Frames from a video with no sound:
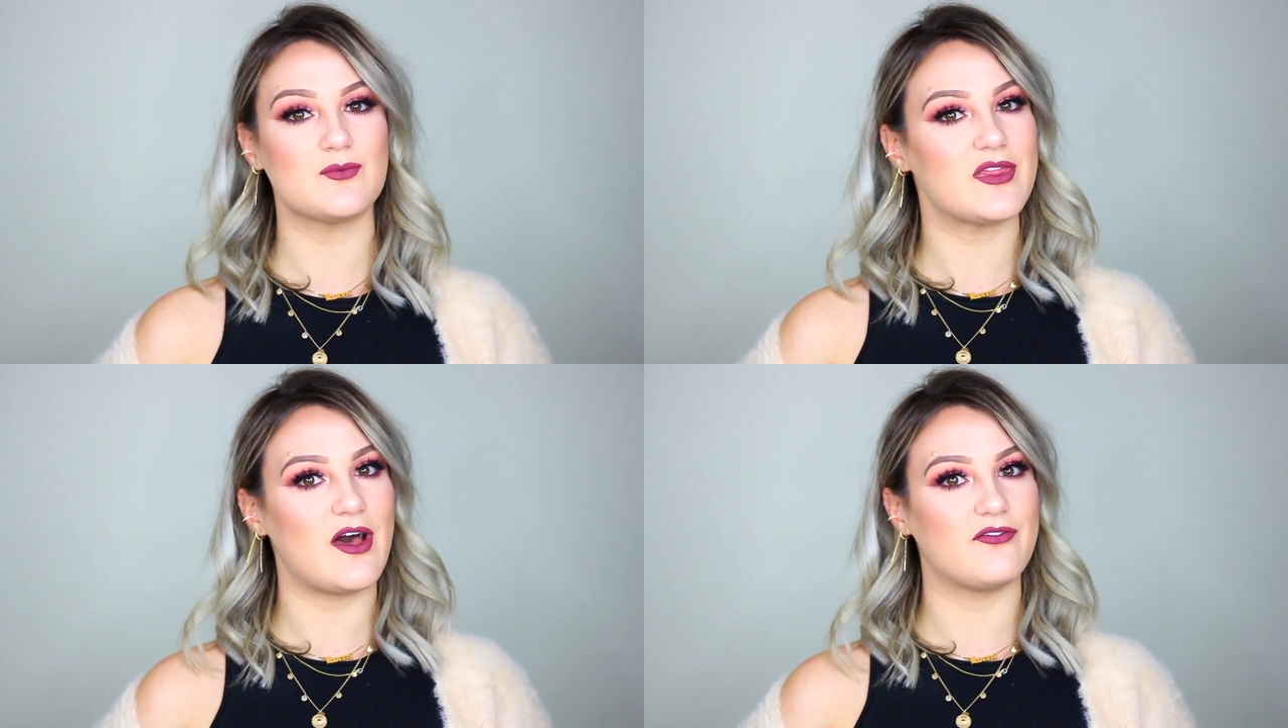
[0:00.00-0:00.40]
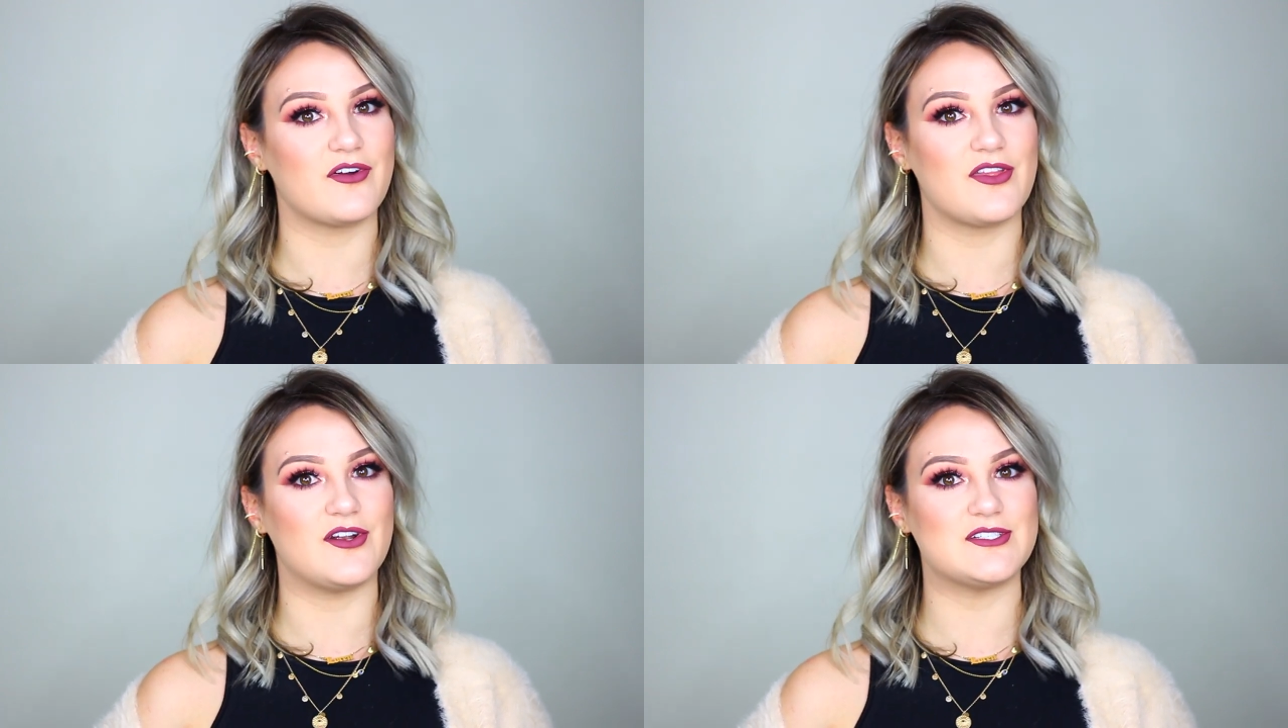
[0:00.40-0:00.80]
and without
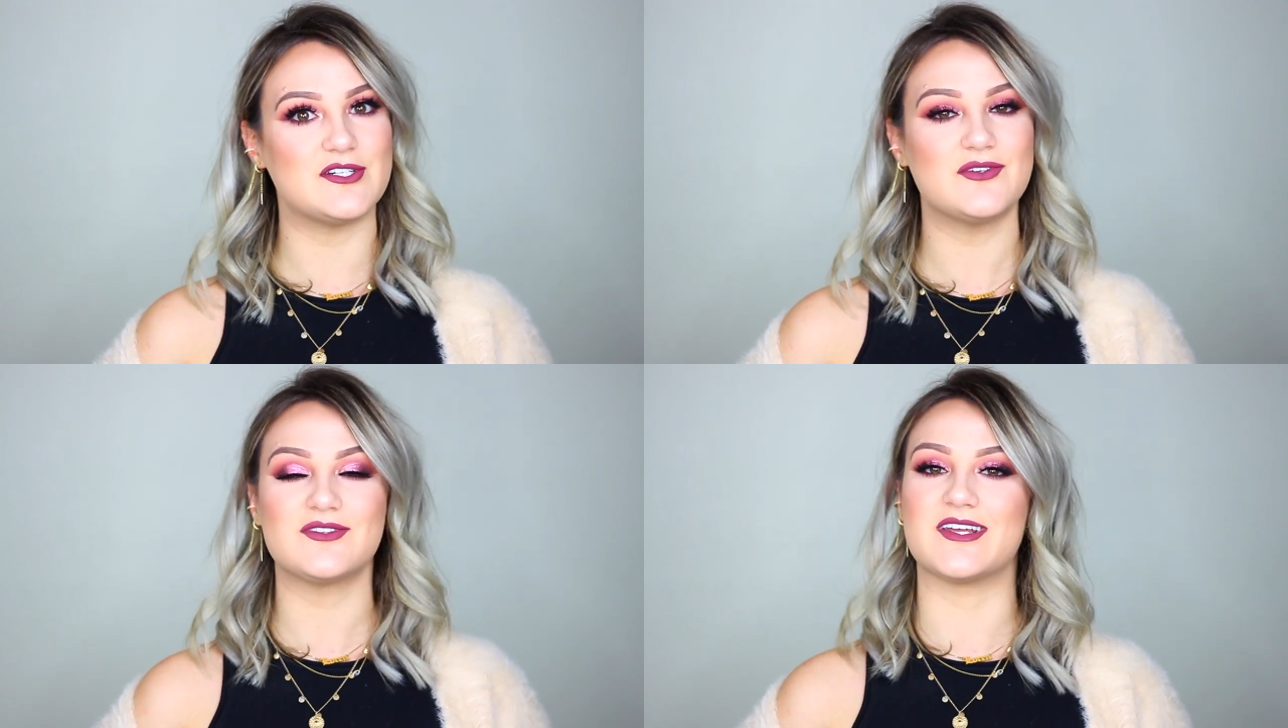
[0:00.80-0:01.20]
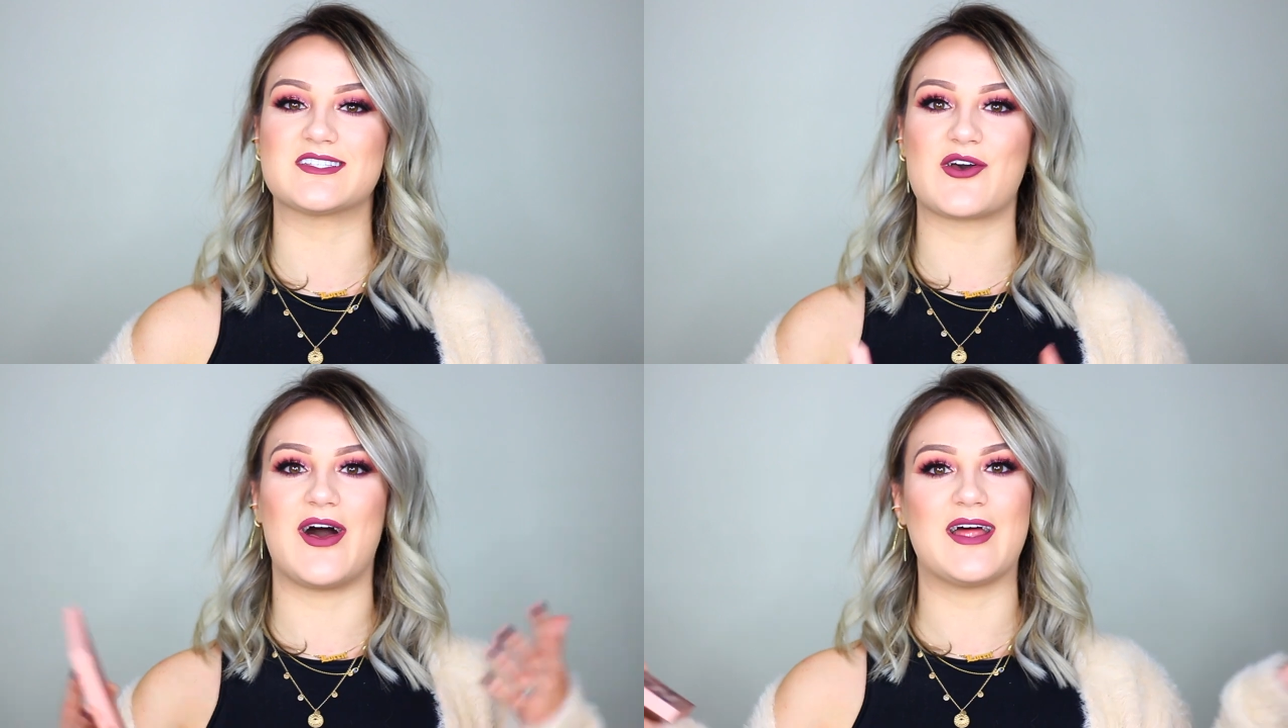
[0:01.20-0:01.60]
further ado,
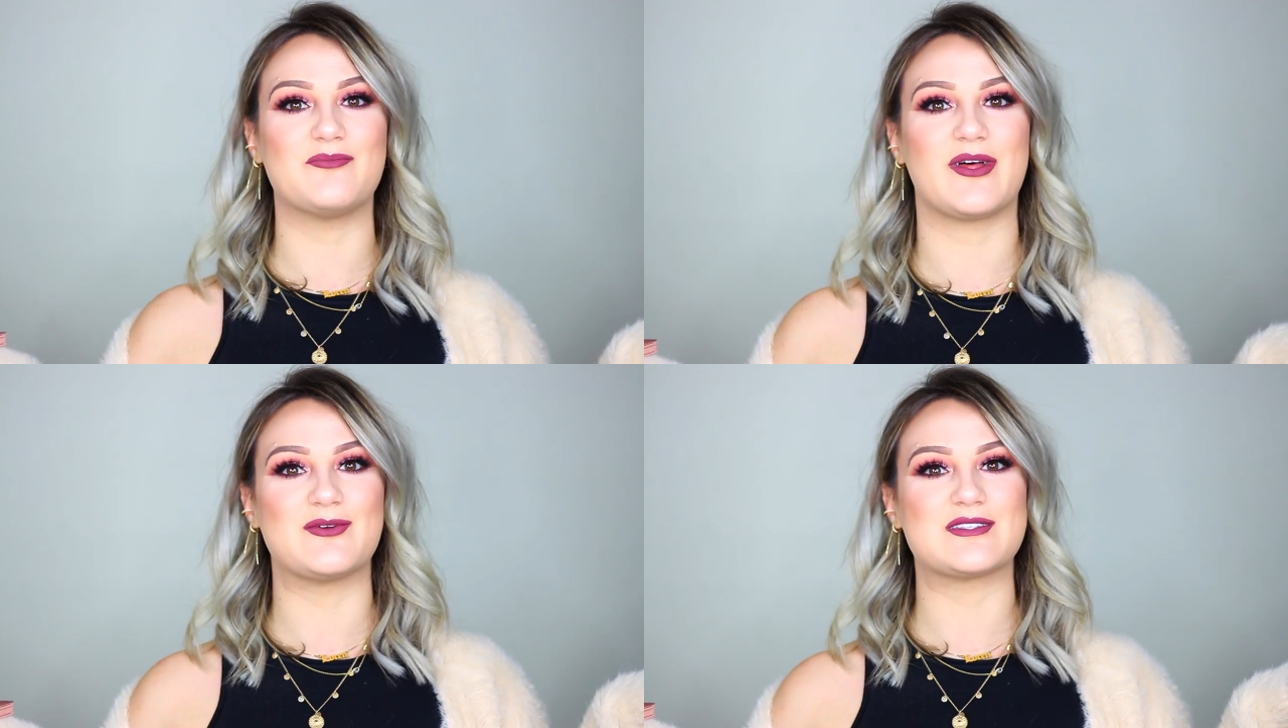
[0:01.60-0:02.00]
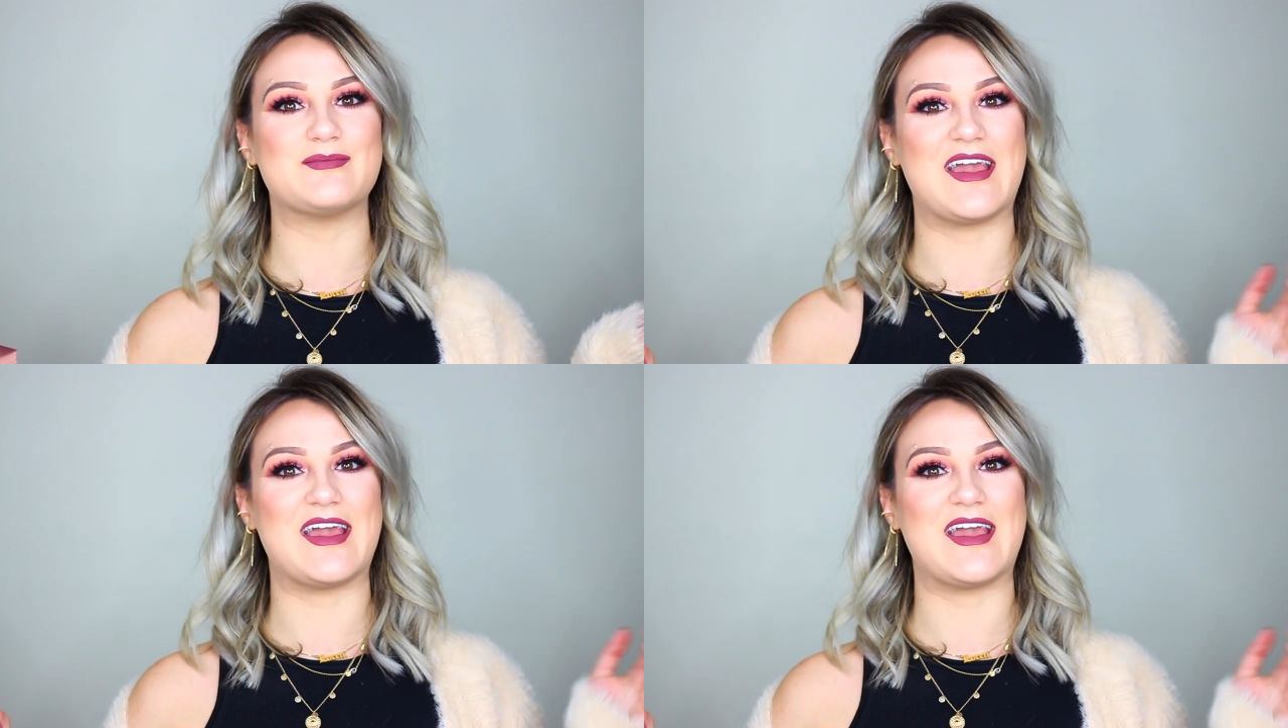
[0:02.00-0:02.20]
let's go ahead and play with some